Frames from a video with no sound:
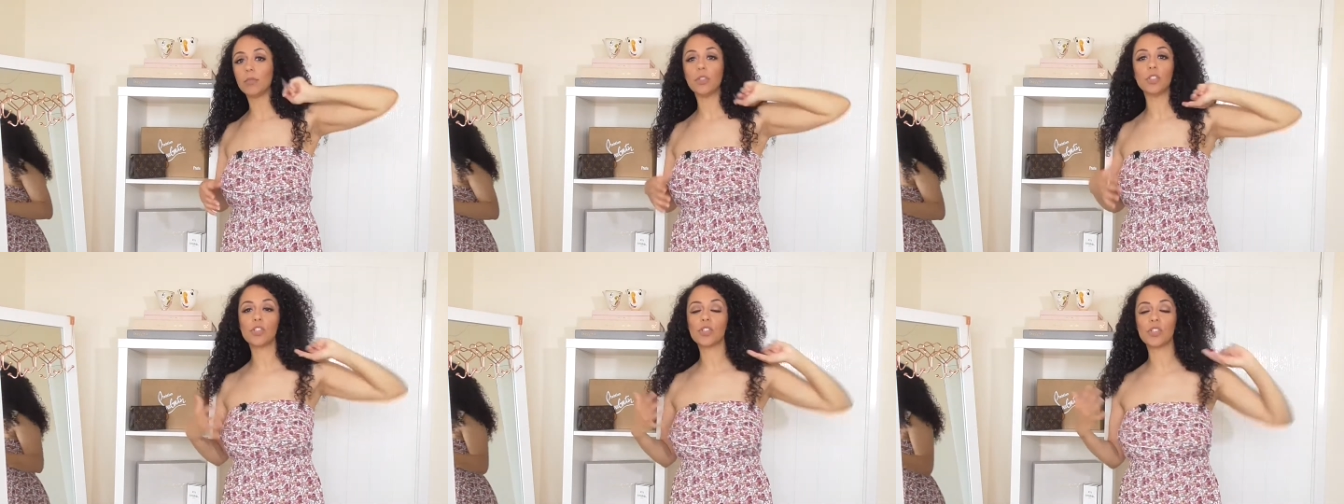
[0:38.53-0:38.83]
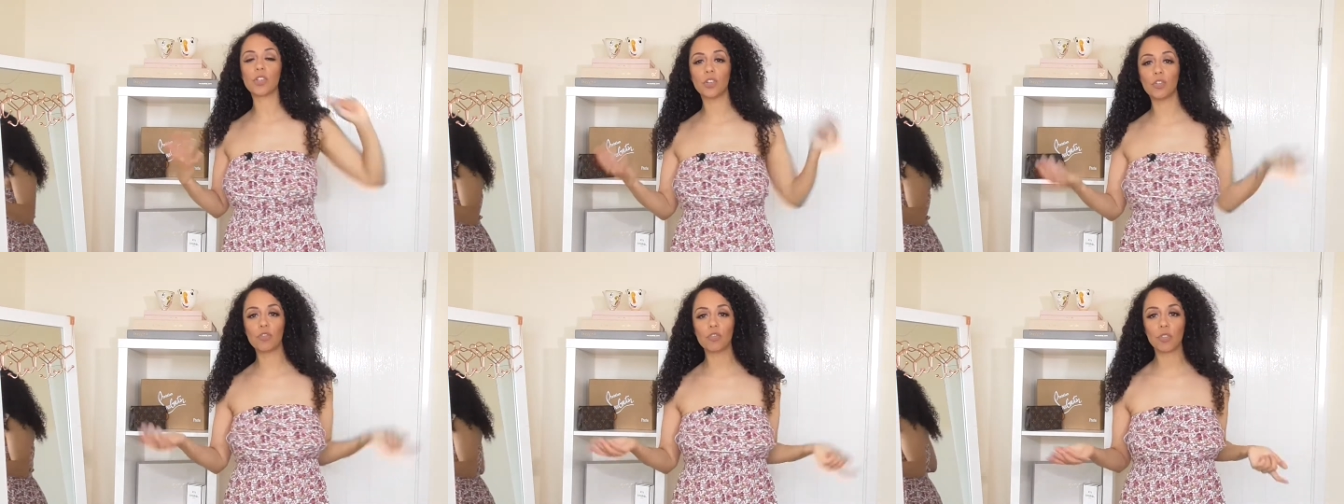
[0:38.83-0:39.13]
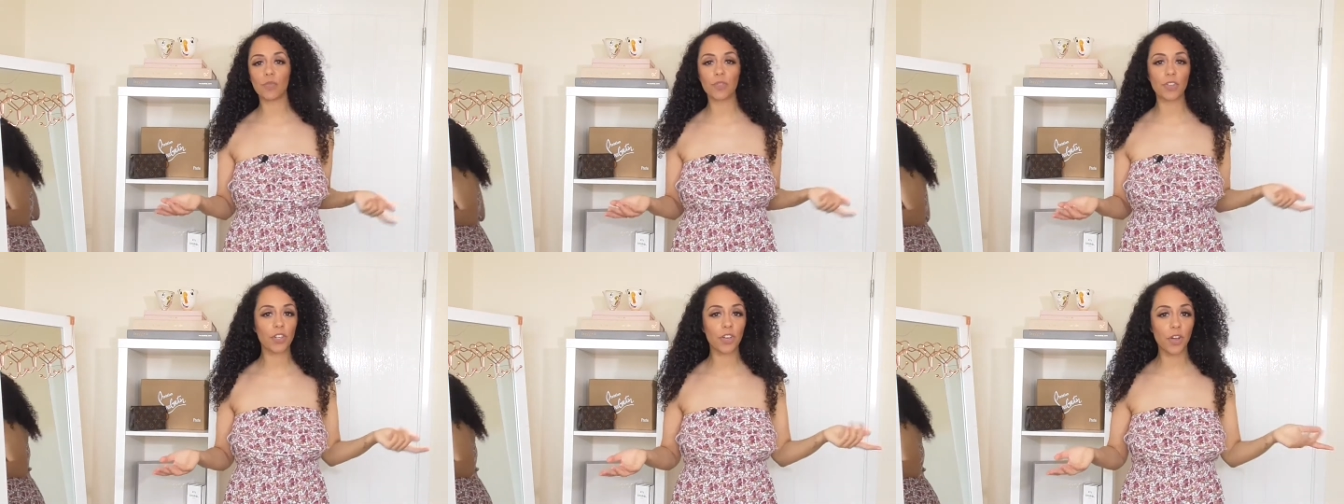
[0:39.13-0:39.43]
which is one
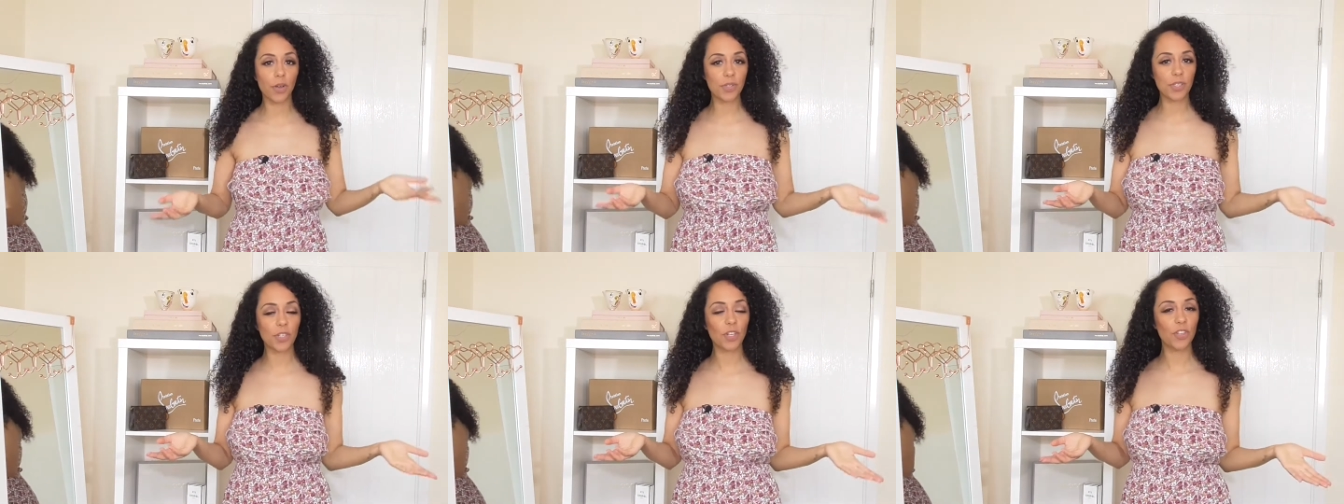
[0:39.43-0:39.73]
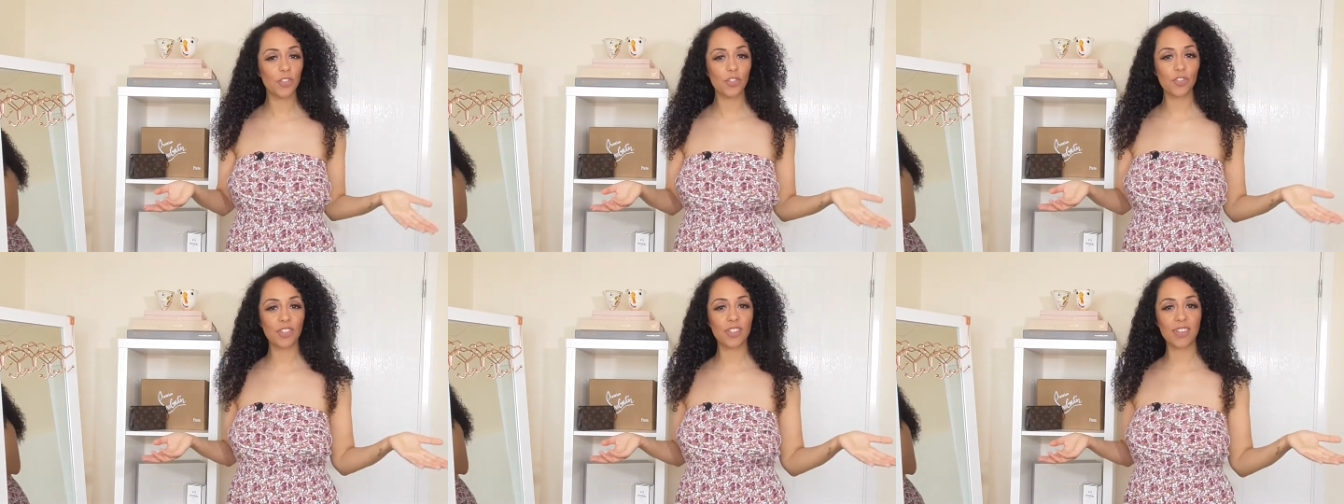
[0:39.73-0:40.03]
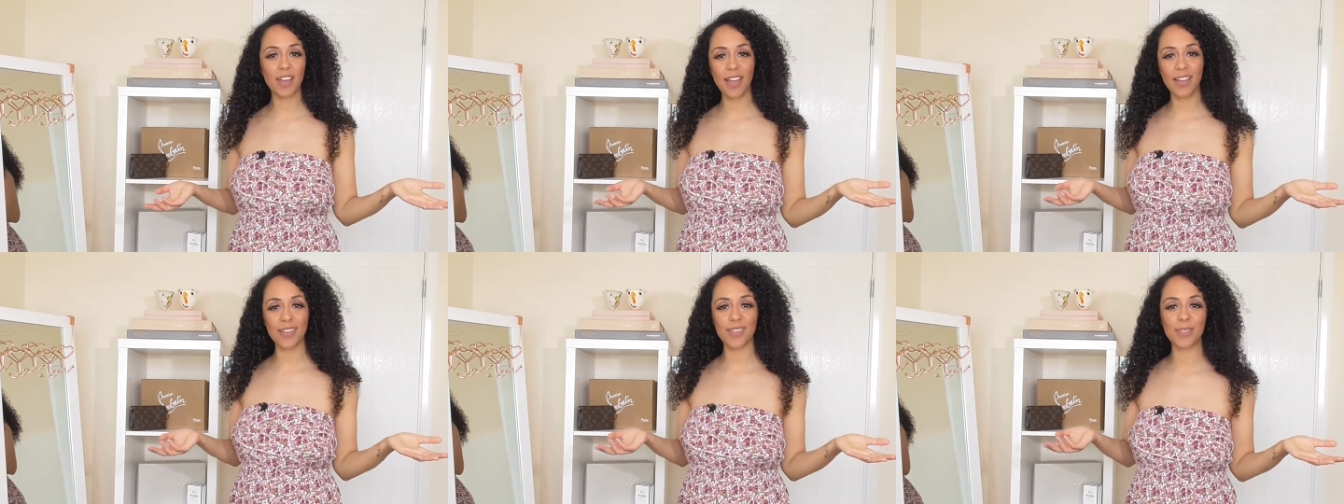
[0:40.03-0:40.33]
hundred videos in one hundred
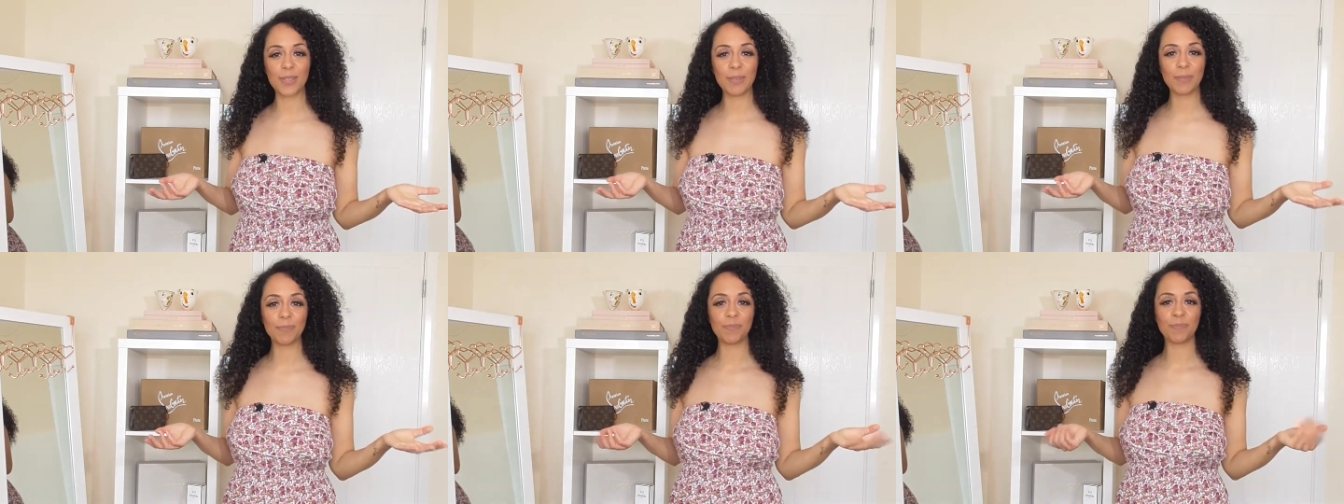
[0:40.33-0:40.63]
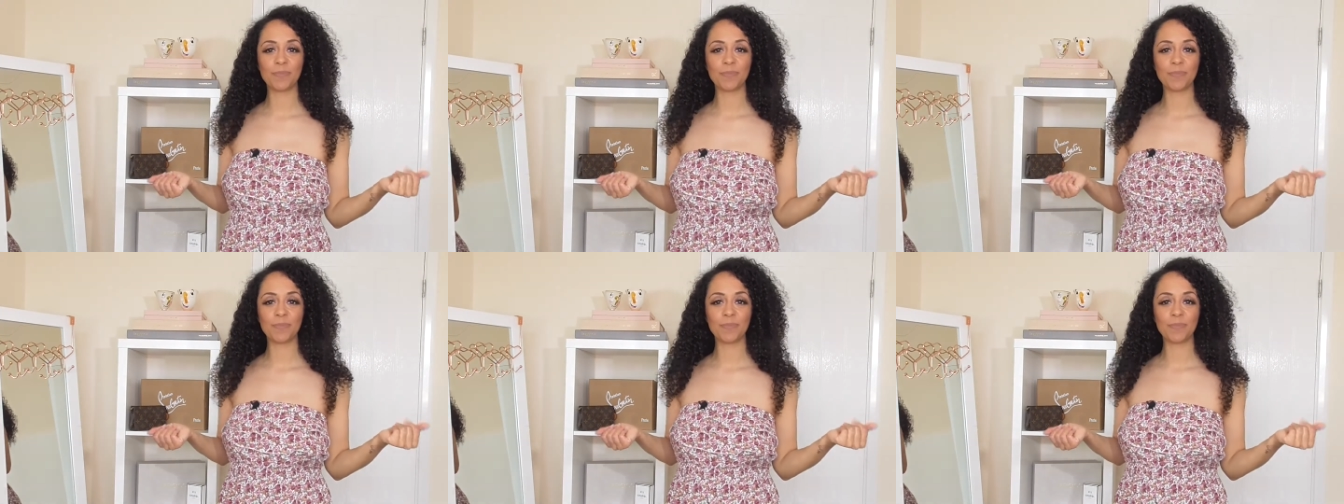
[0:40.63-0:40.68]
days.